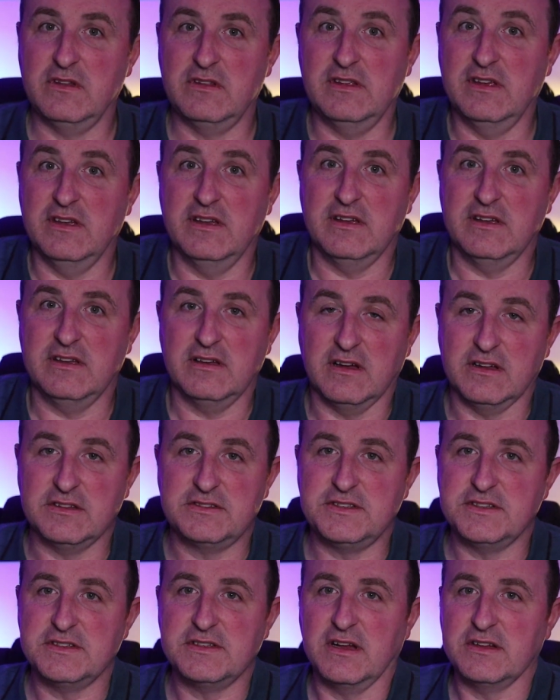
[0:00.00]
yeah, I
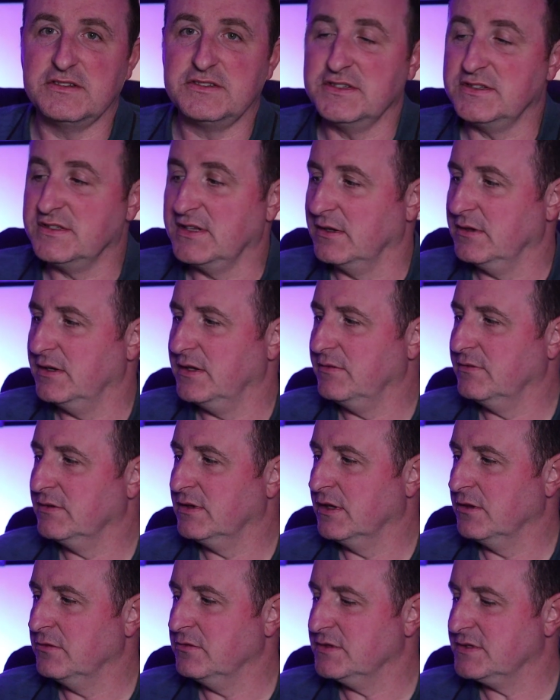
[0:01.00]
just don't even
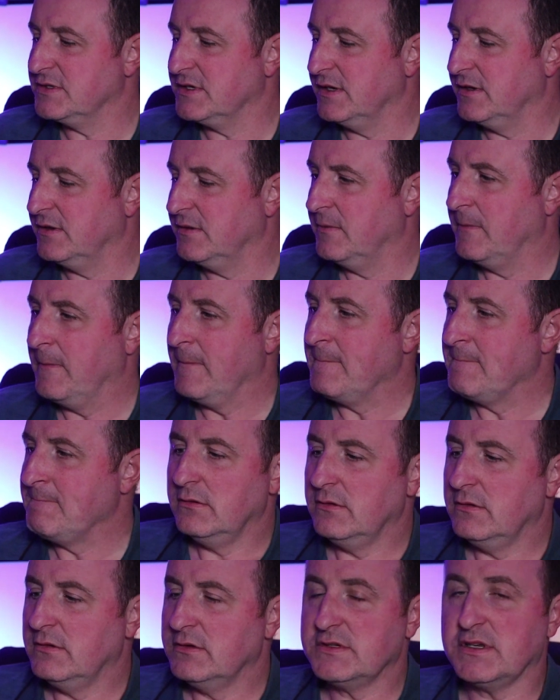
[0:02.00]
notice it.
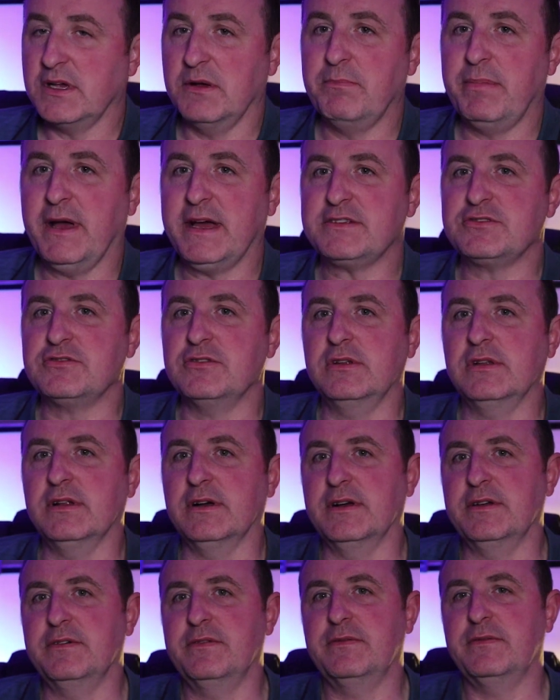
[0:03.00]
So battery
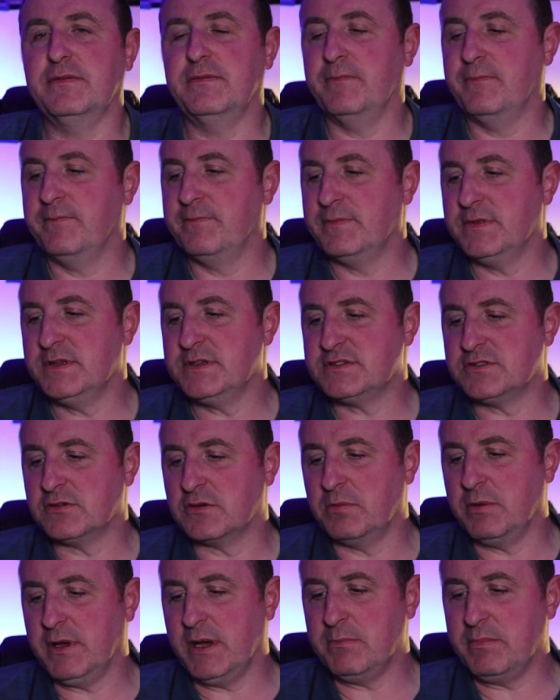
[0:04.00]
life. Let's
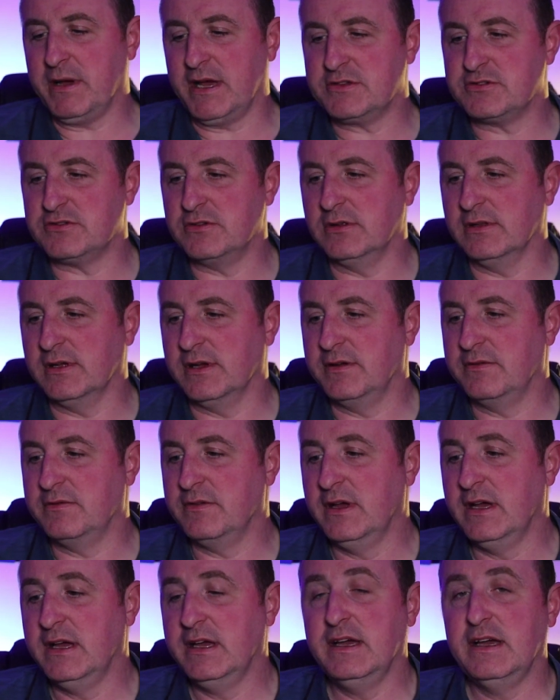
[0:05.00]
talk about battery life.
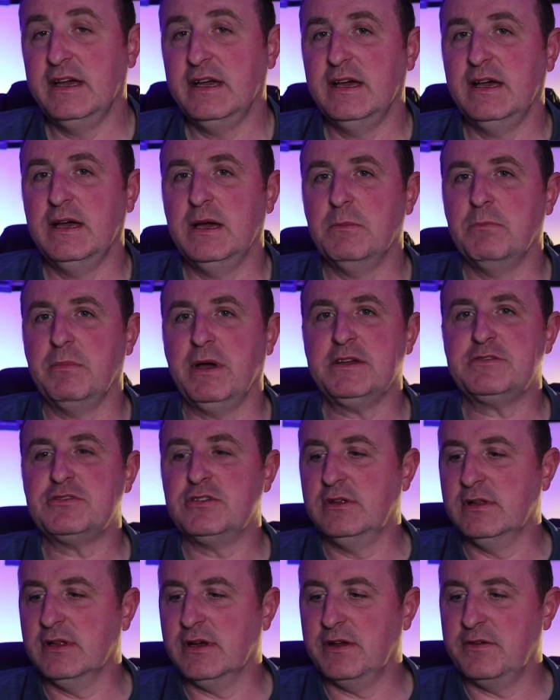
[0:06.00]

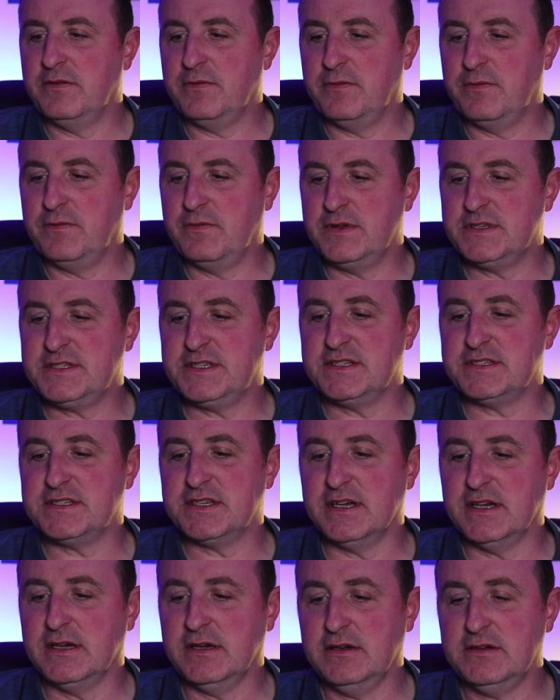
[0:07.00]
Battery life. This is
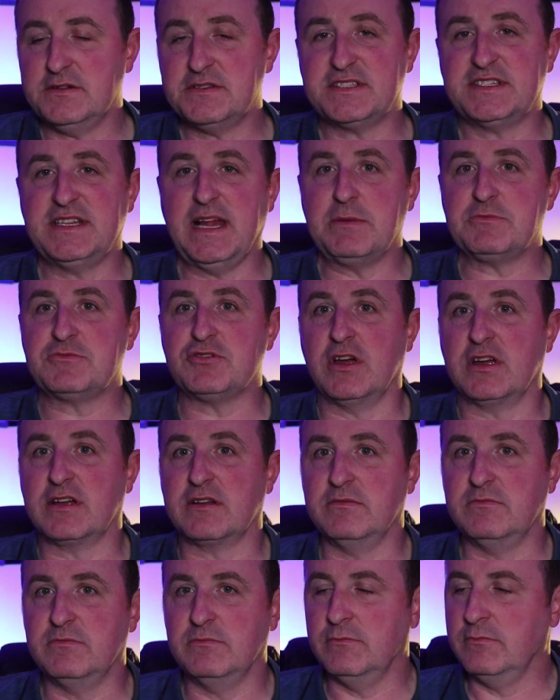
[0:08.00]
a
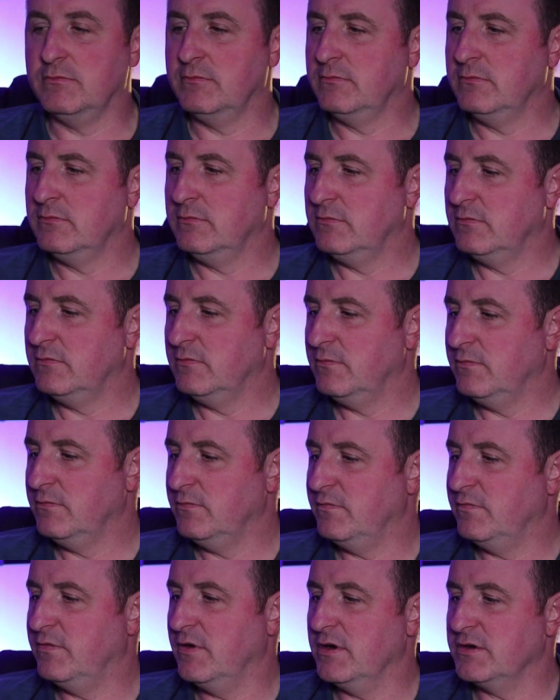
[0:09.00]
Snapdragon
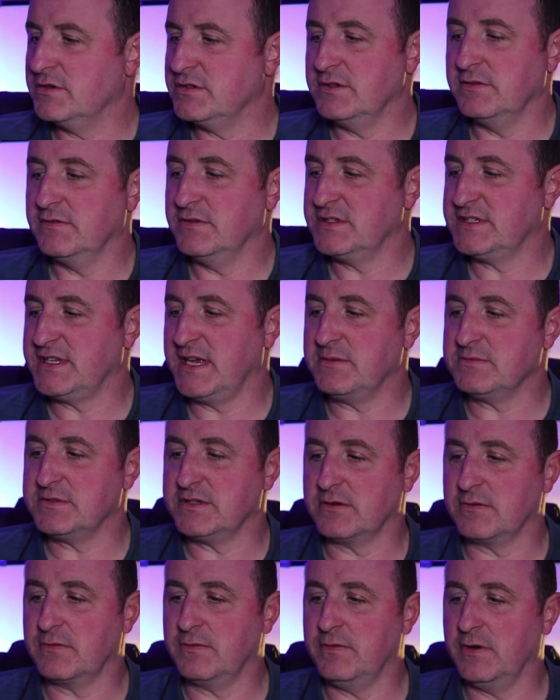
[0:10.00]
version of a
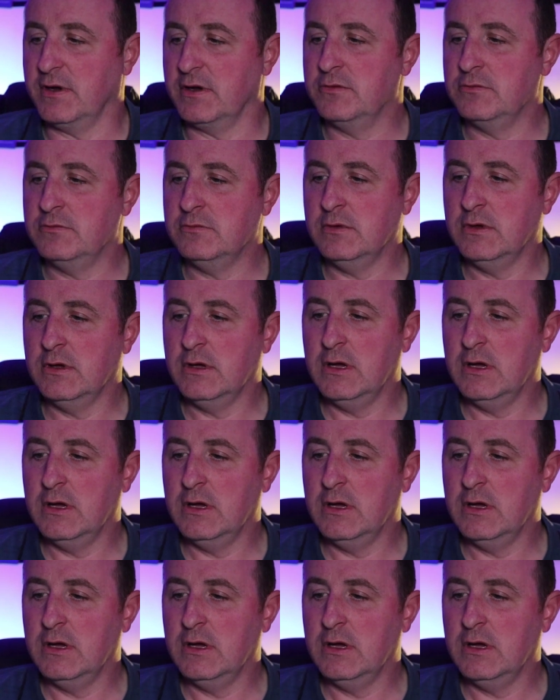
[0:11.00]
Samsung phone.